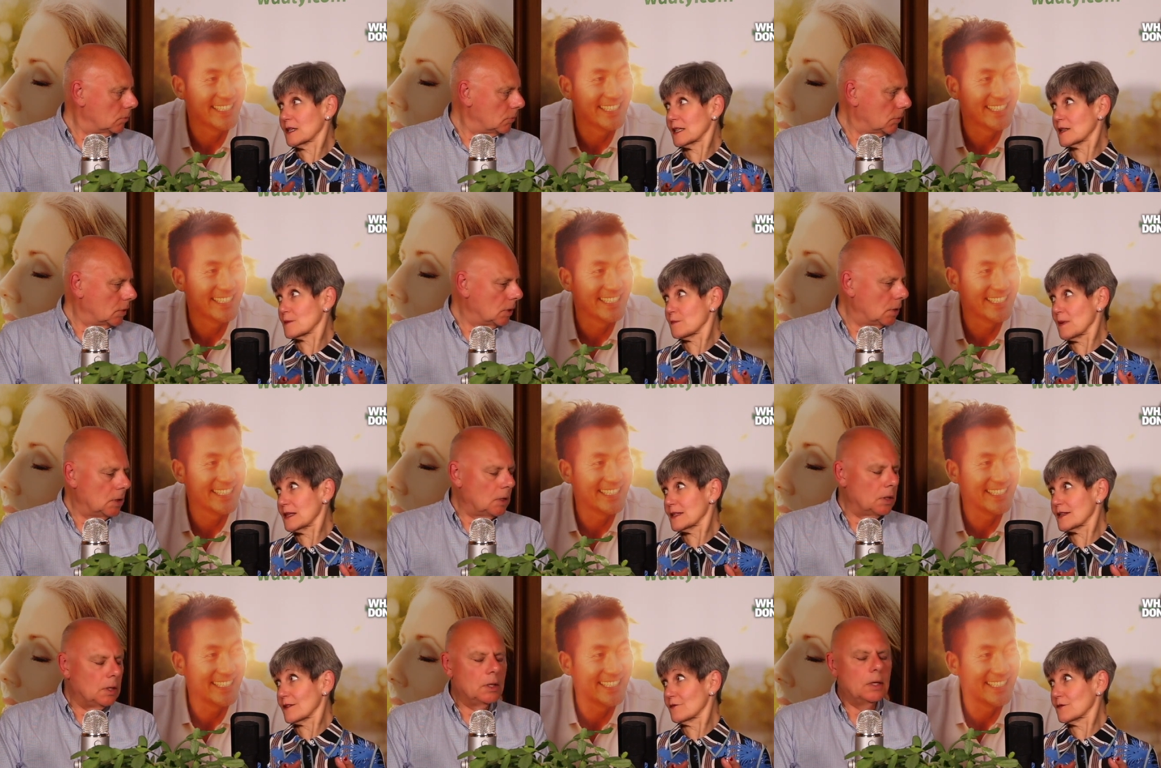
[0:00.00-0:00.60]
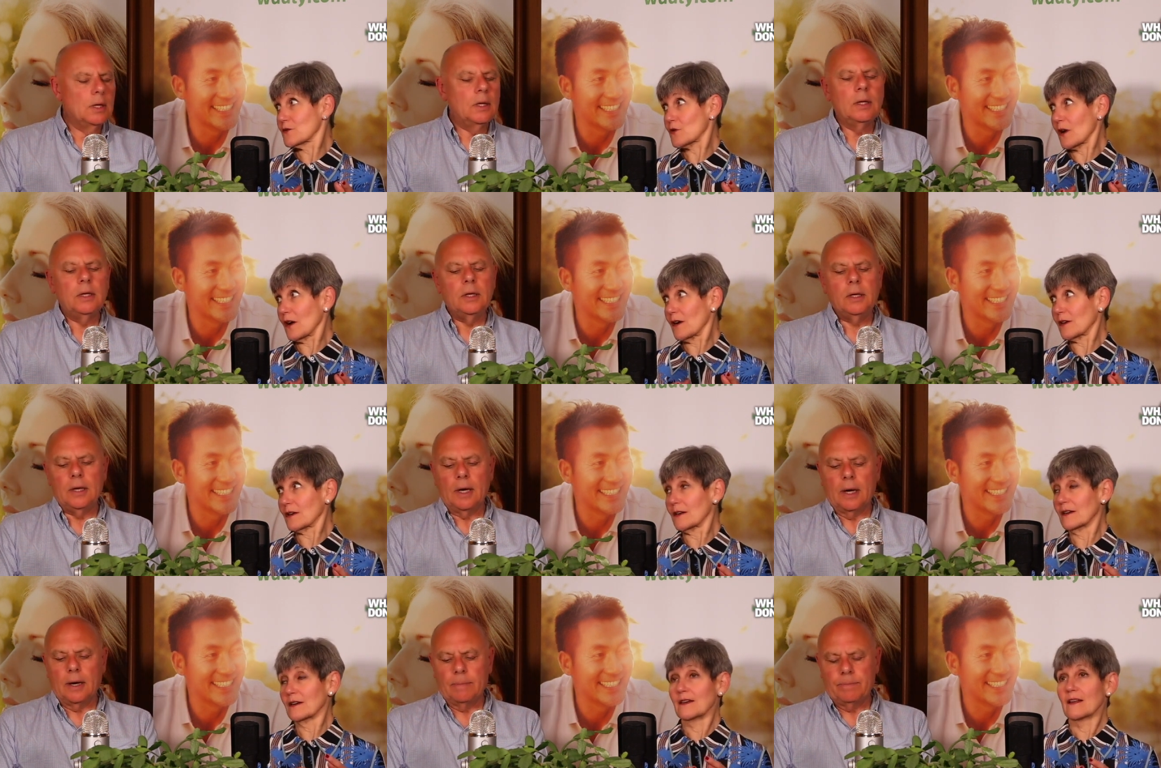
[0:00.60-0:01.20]
Speaker 1: an expensive drug.
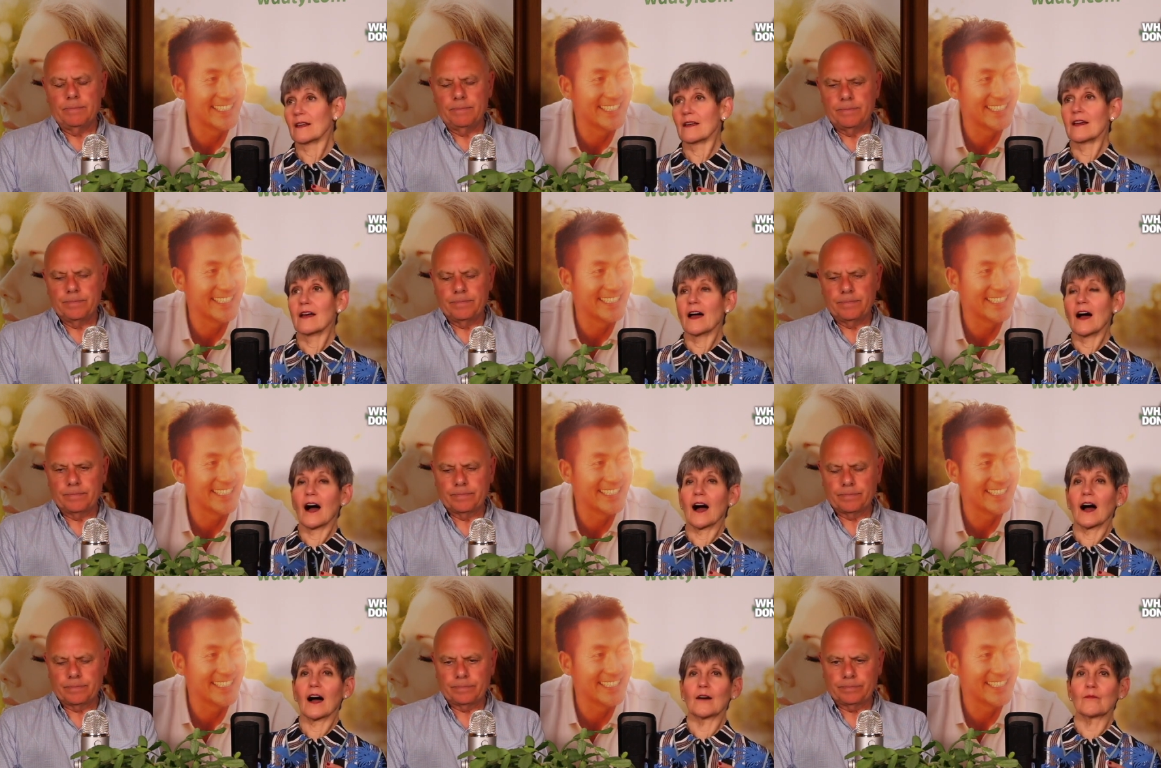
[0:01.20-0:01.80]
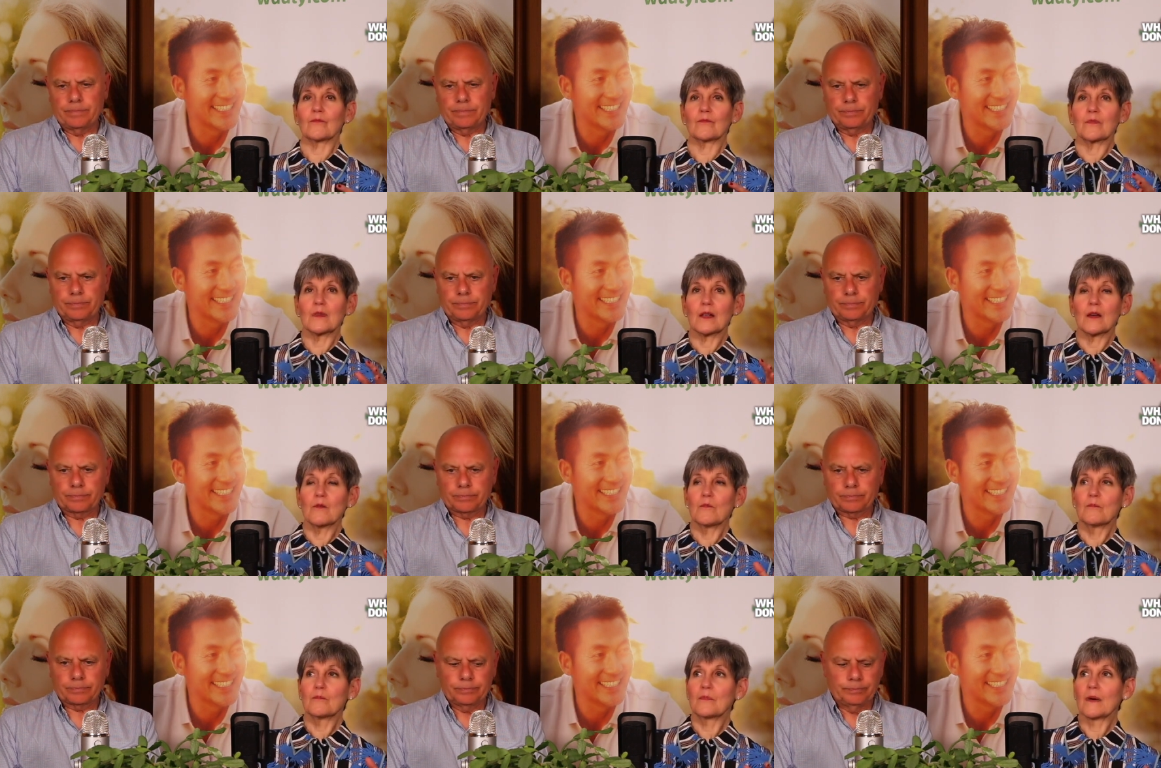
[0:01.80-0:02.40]
Yeah. Um,
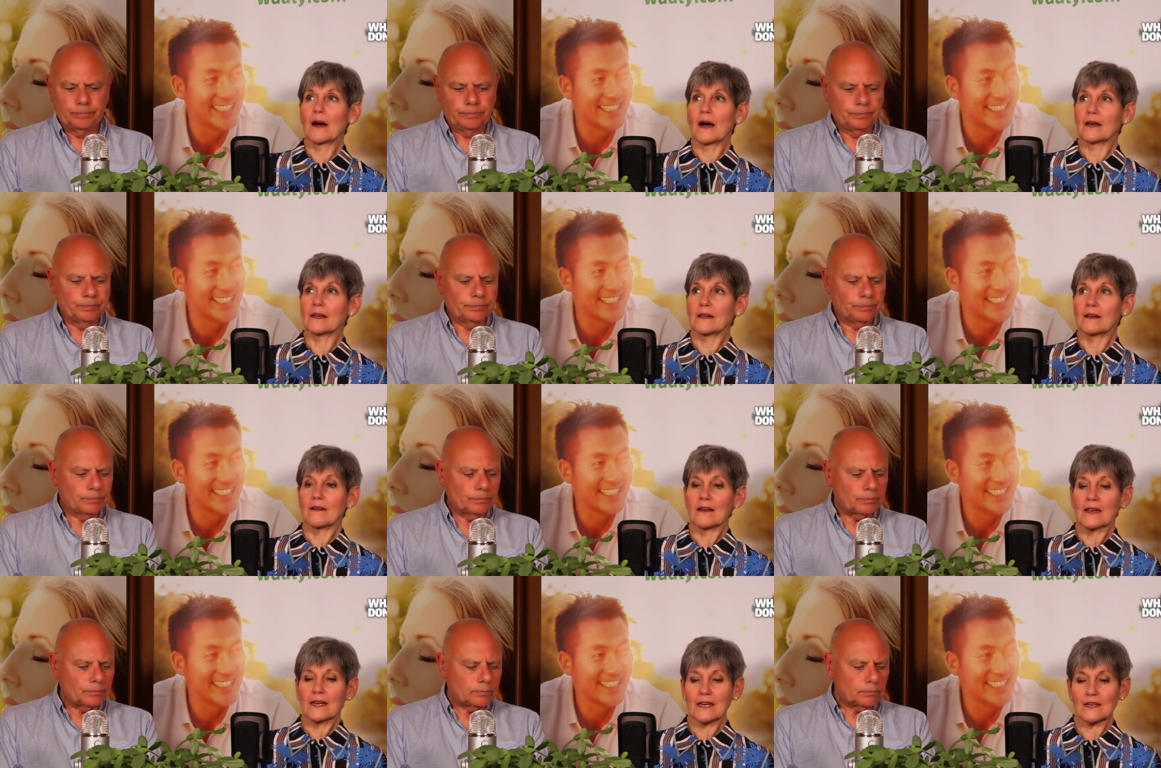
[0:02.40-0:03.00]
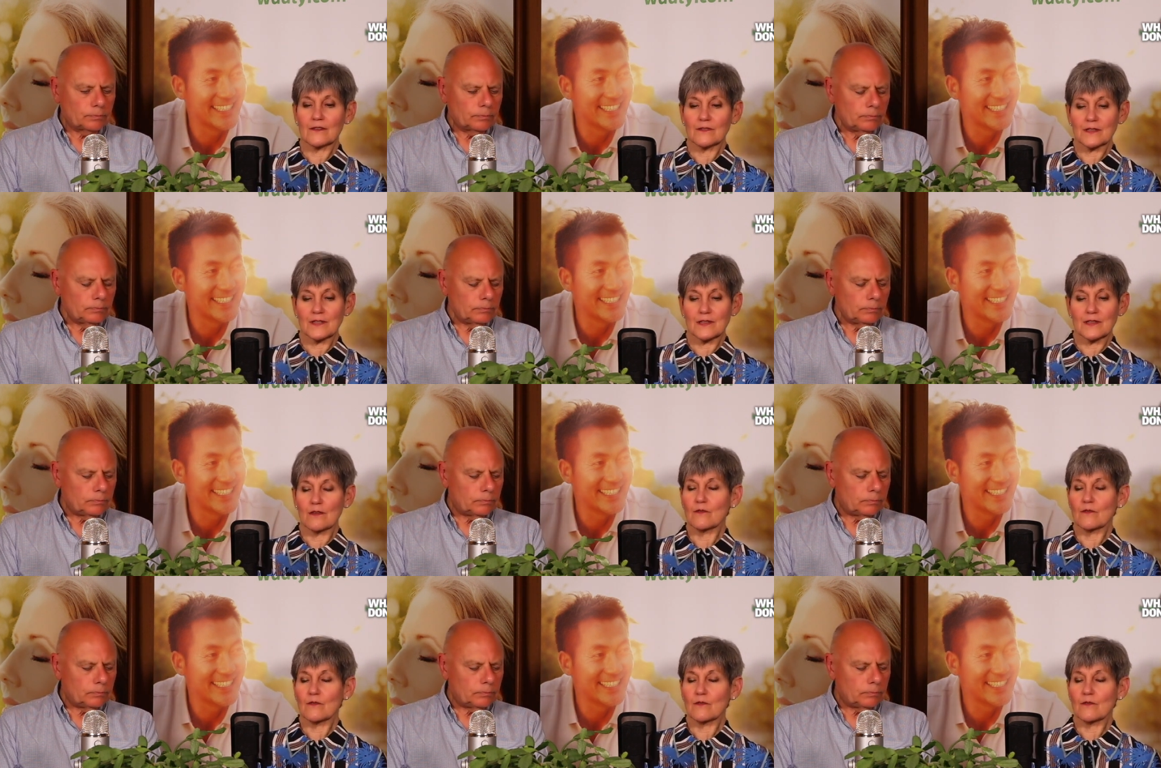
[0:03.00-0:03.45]
but here's